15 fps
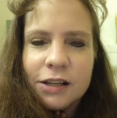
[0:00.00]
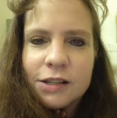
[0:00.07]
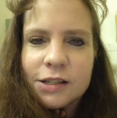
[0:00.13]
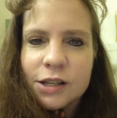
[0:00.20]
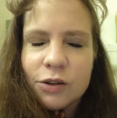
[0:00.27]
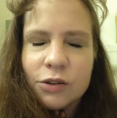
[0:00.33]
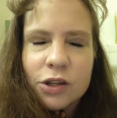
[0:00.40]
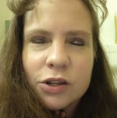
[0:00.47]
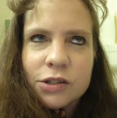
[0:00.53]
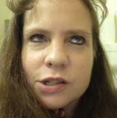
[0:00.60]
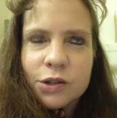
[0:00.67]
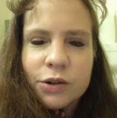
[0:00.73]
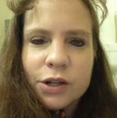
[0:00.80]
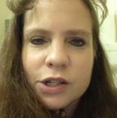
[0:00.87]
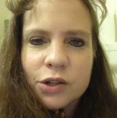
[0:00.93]
So long
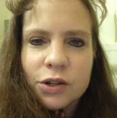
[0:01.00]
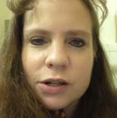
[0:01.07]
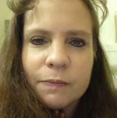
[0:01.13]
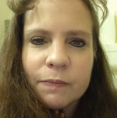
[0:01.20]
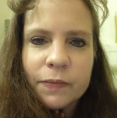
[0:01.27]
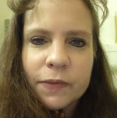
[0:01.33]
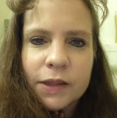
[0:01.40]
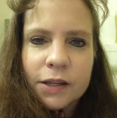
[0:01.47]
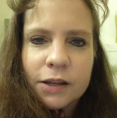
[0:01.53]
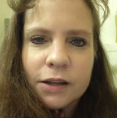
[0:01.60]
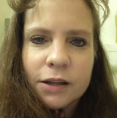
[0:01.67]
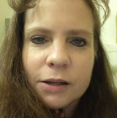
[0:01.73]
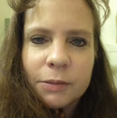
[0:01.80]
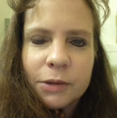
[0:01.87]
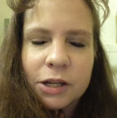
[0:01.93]
story short, uh,
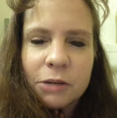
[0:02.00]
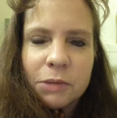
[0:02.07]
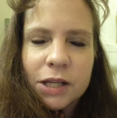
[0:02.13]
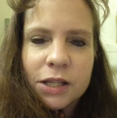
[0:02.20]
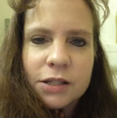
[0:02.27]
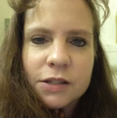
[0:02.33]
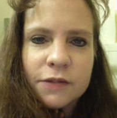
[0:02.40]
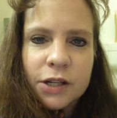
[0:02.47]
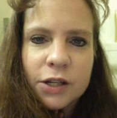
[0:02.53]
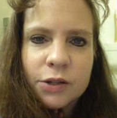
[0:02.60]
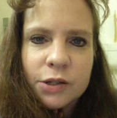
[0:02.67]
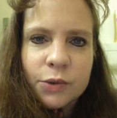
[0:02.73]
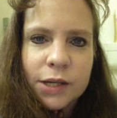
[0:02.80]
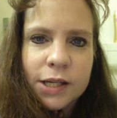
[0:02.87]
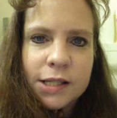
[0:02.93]
I'm gonna make this video
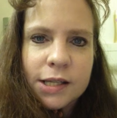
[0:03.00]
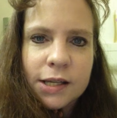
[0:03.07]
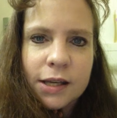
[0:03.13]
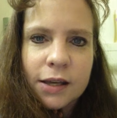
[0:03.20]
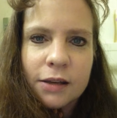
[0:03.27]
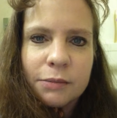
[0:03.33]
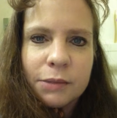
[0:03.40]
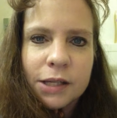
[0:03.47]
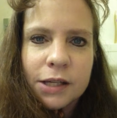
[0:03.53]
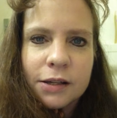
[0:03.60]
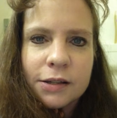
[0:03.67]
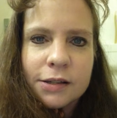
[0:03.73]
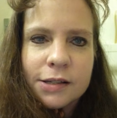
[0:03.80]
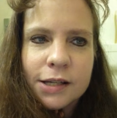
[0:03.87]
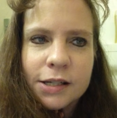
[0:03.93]
as quick as I can
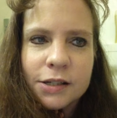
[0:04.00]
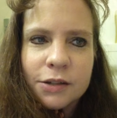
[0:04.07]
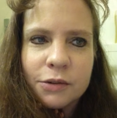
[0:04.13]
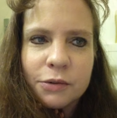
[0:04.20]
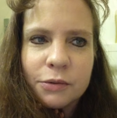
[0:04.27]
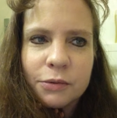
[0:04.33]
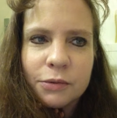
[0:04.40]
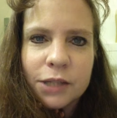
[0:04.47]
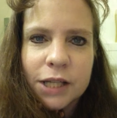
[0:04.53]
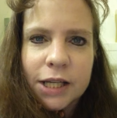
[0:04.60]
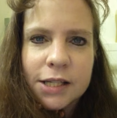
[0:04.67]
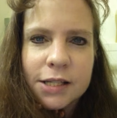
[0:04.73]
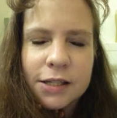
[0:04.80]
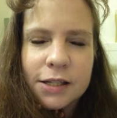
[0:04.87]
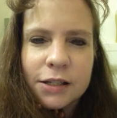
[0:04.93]
because I don't
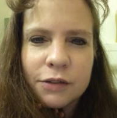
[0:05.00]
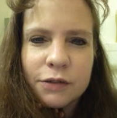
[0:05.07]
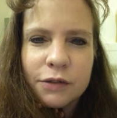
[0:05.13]
like sit in